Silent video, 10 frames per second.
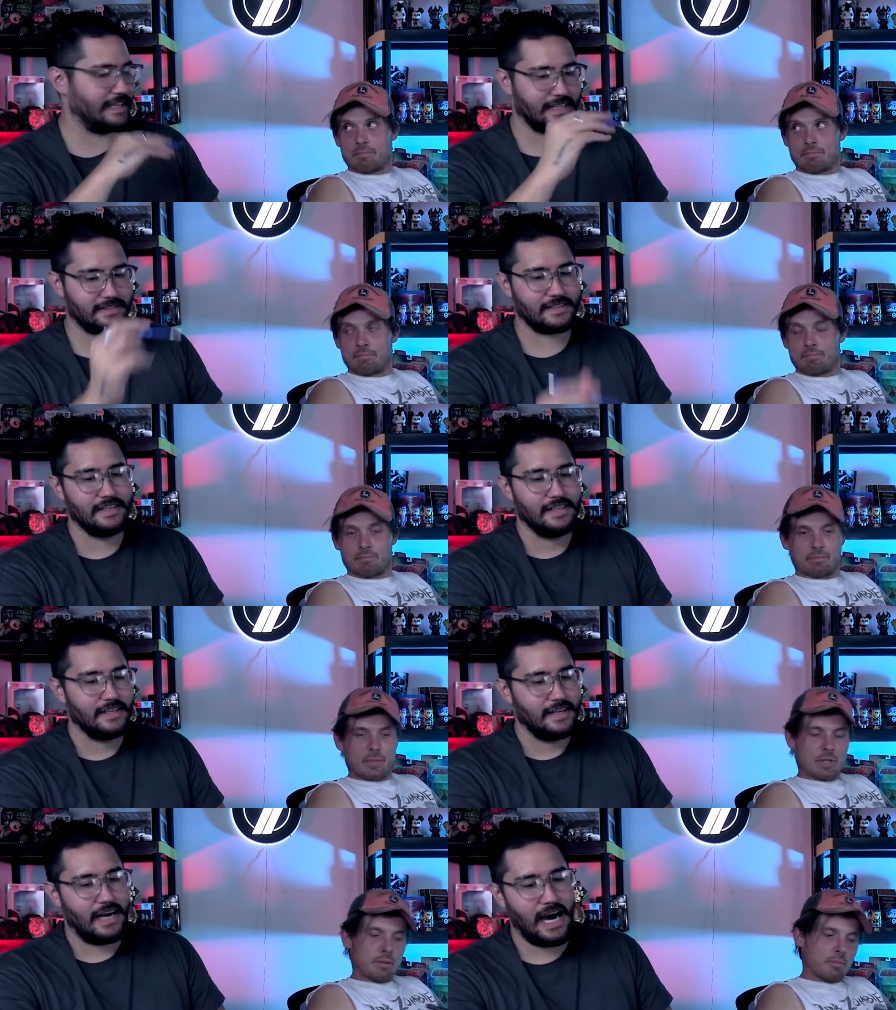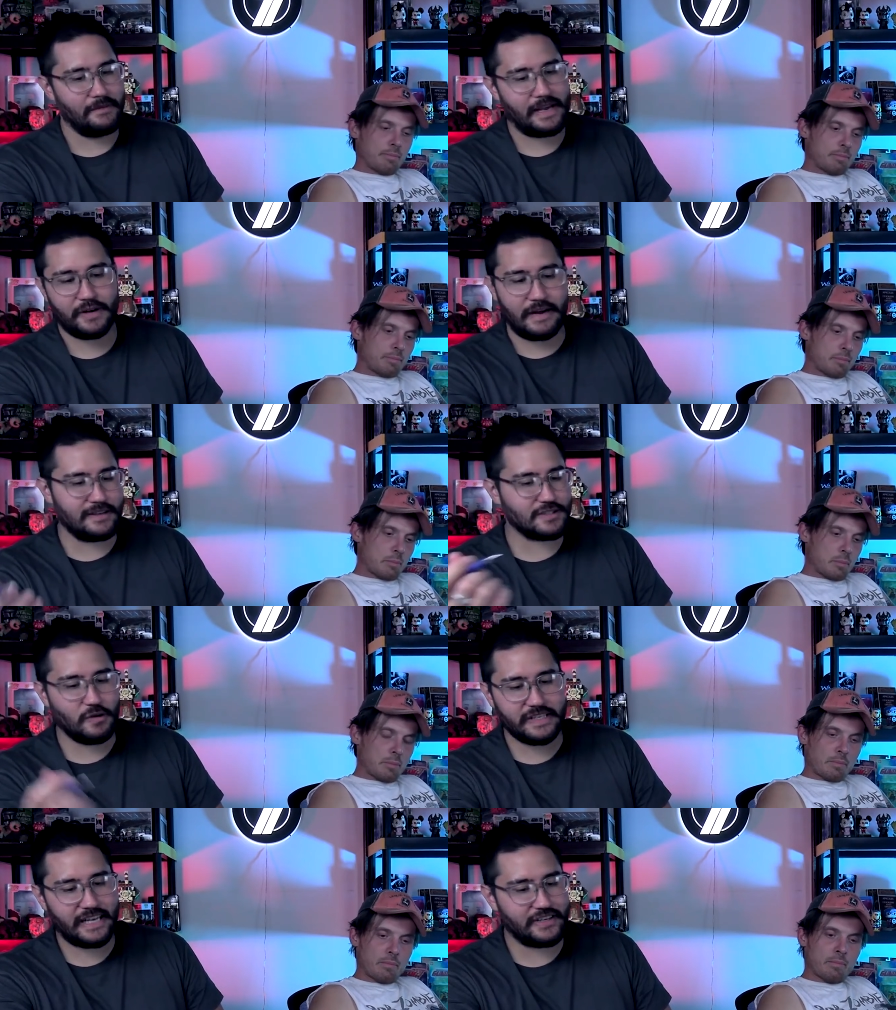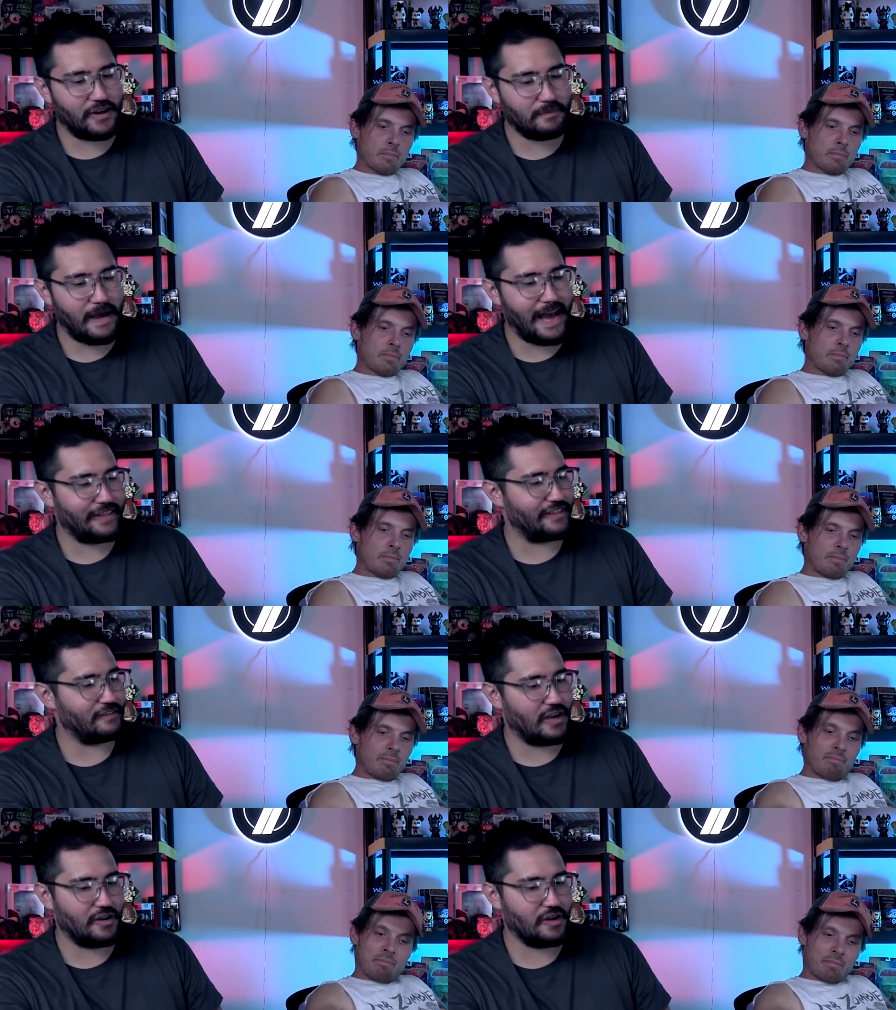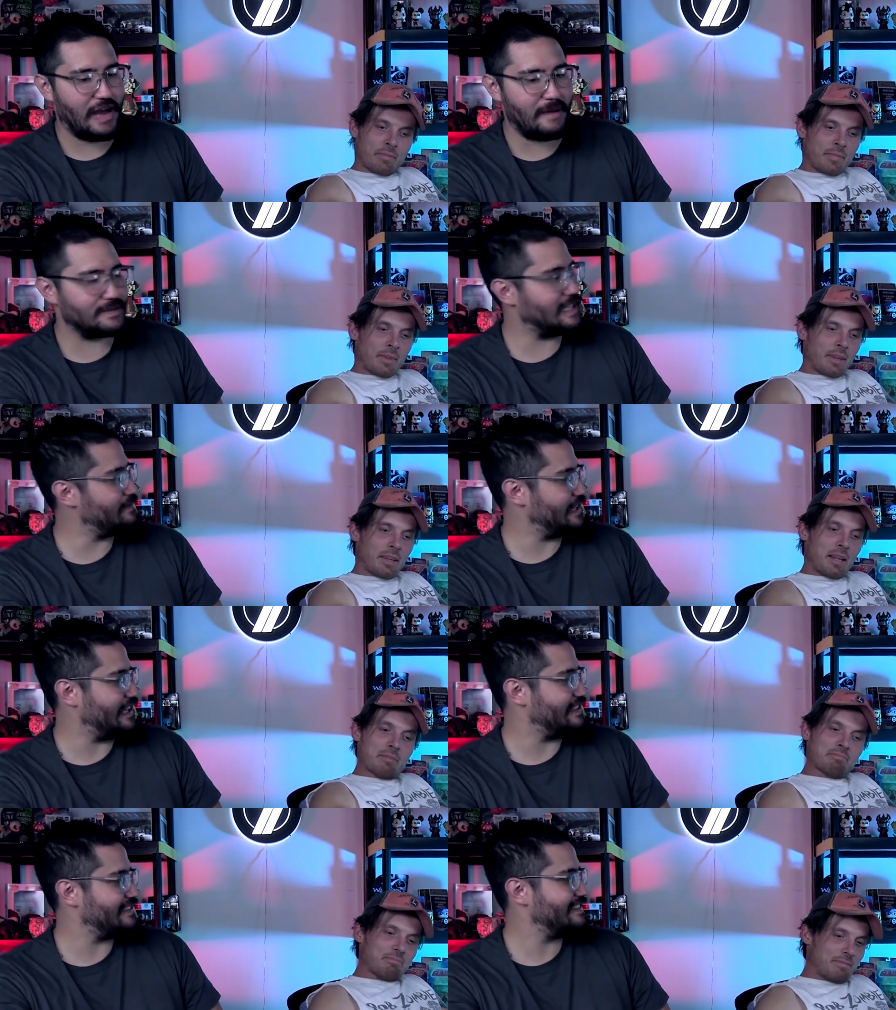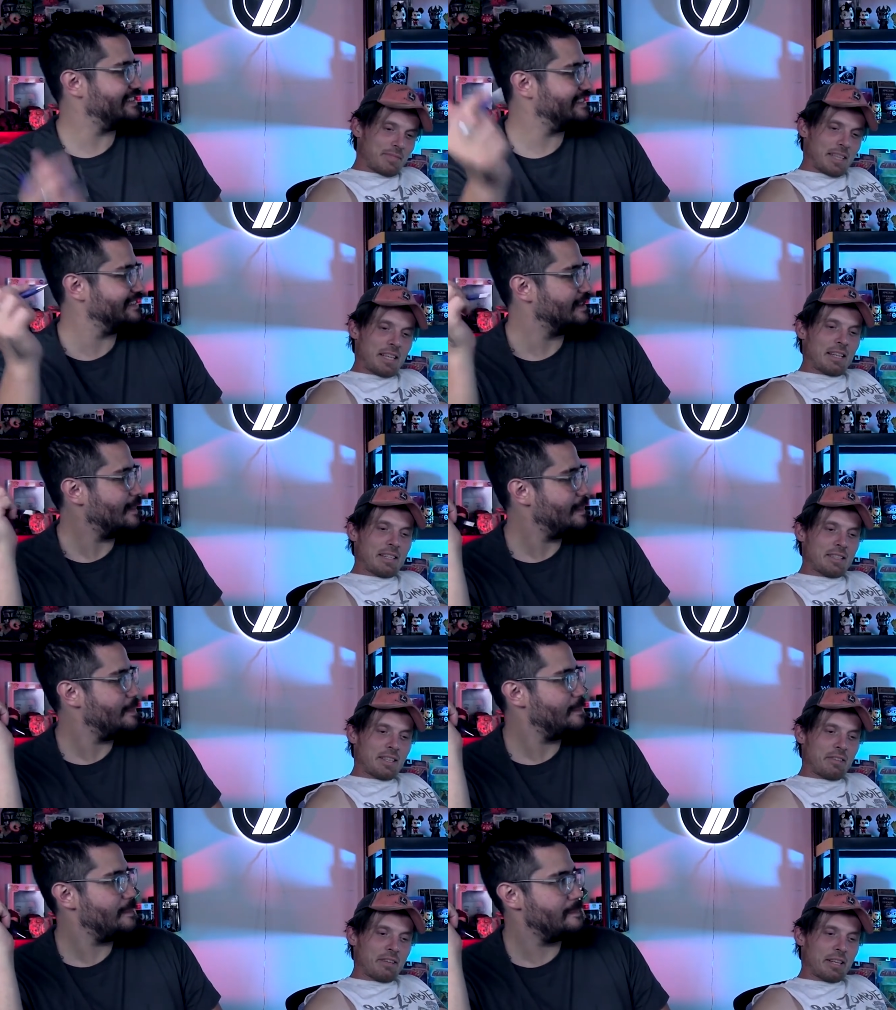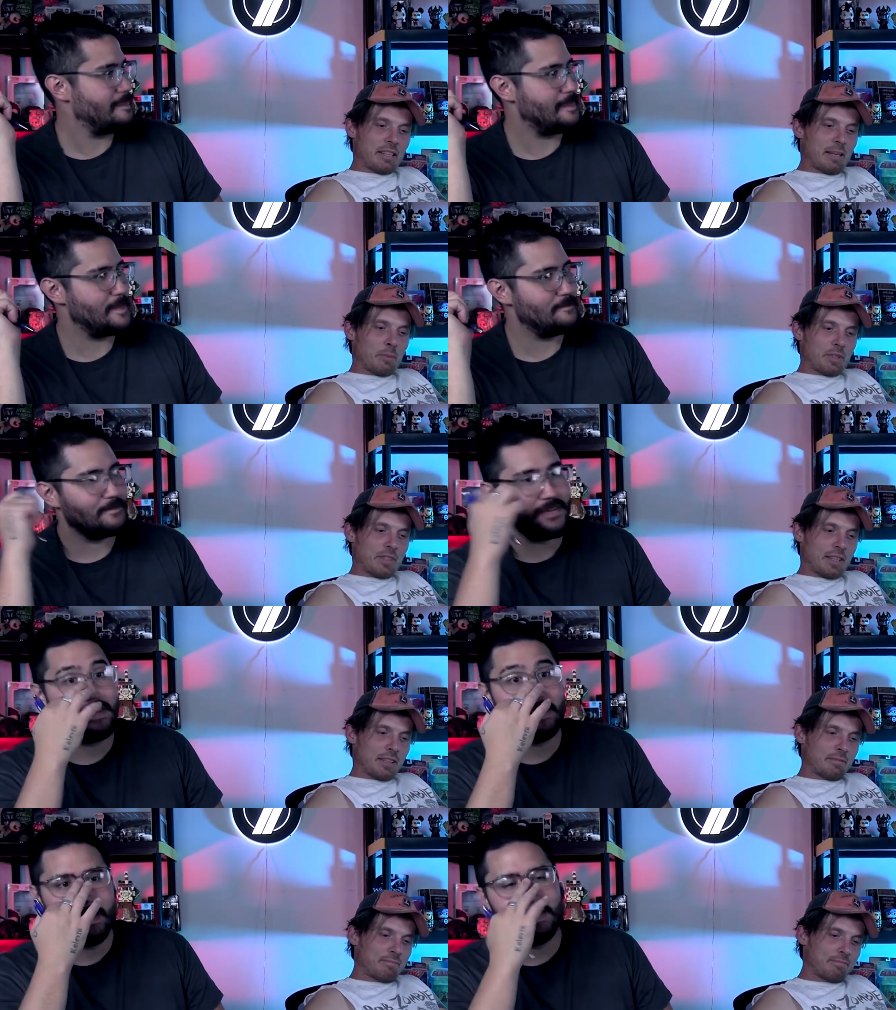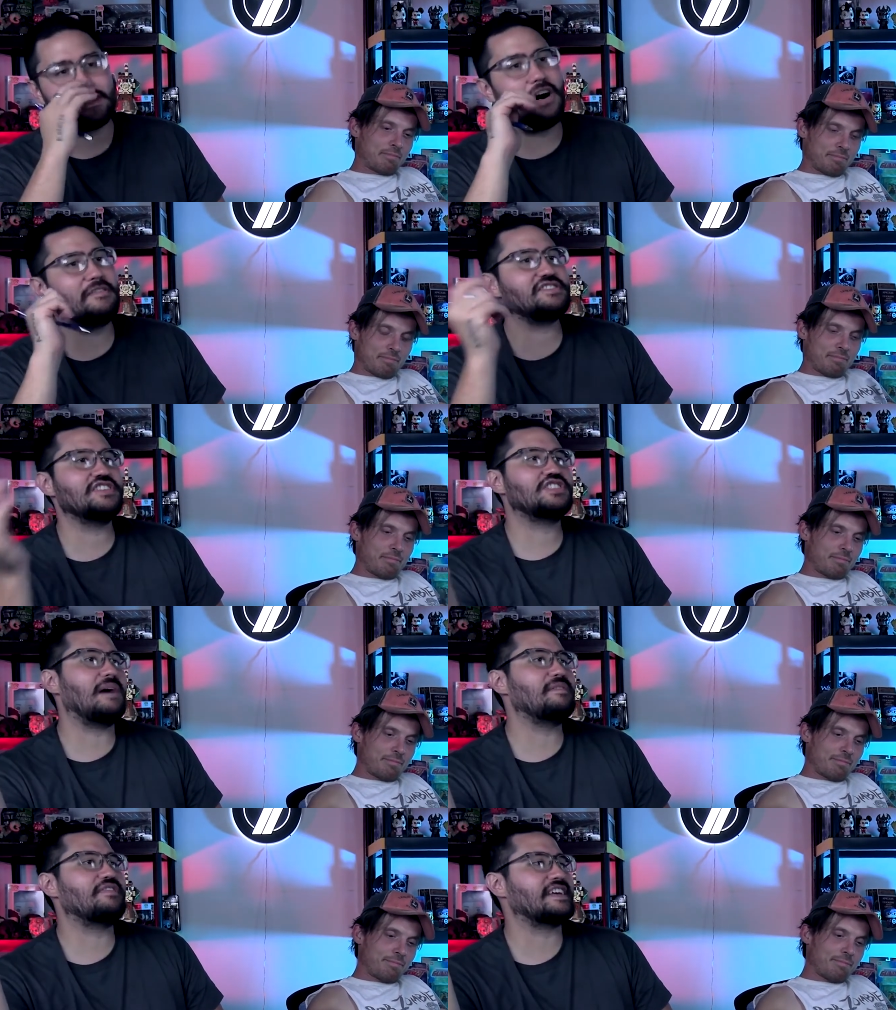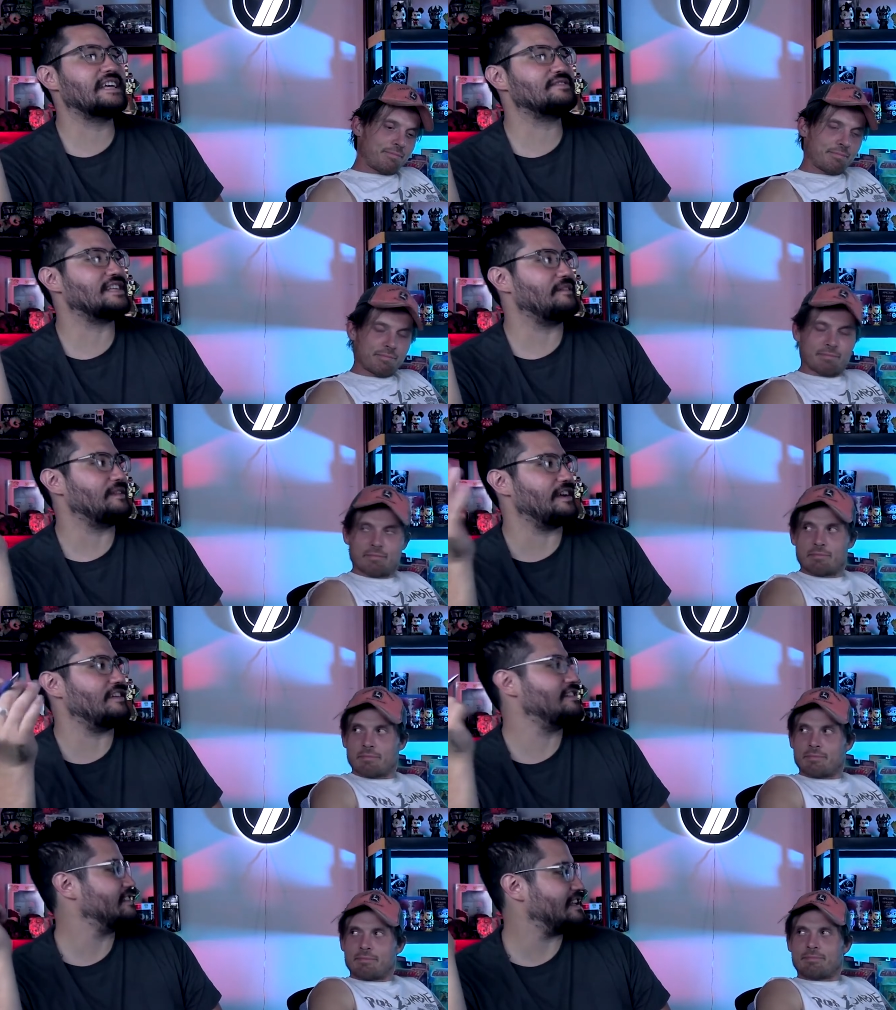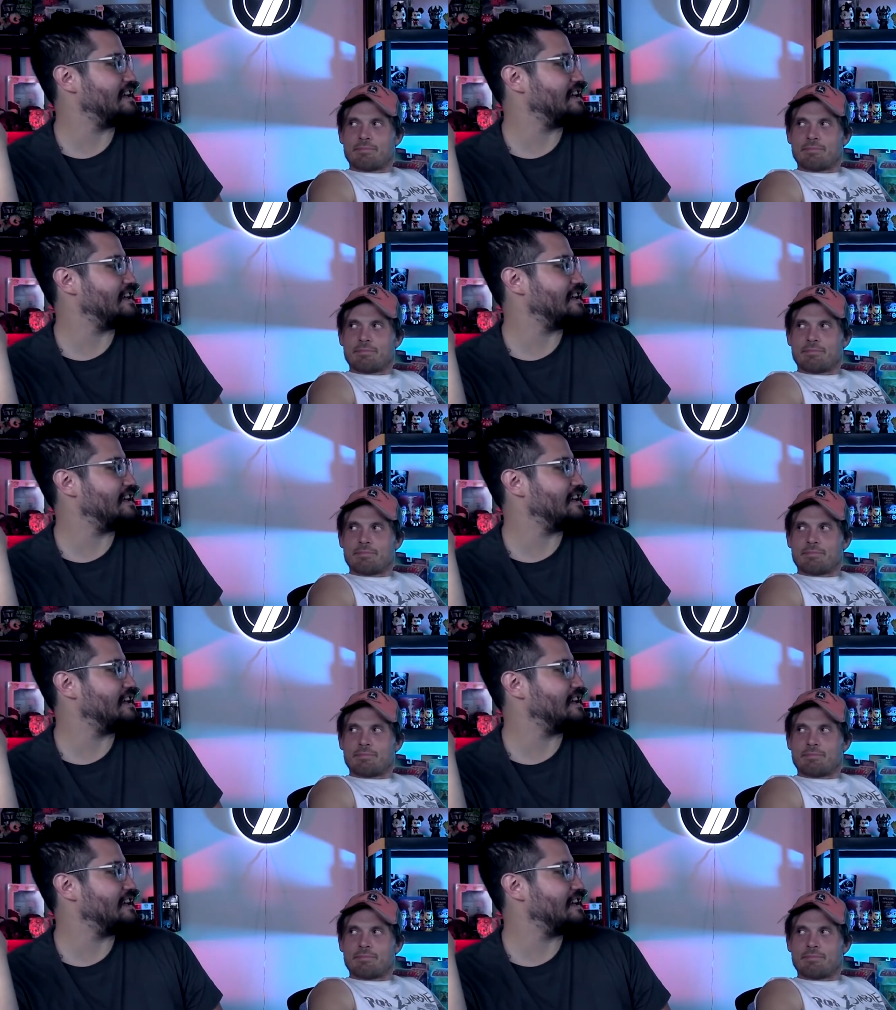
Speaker 1: Yes. So. Um, yeah, Greedo's going down a dark path. We all know what happens to him in the end.
Speaker 2: Yeah, and it's not a very glamorous thing.
Speaker 1: So obviously Jabba forgives them here, you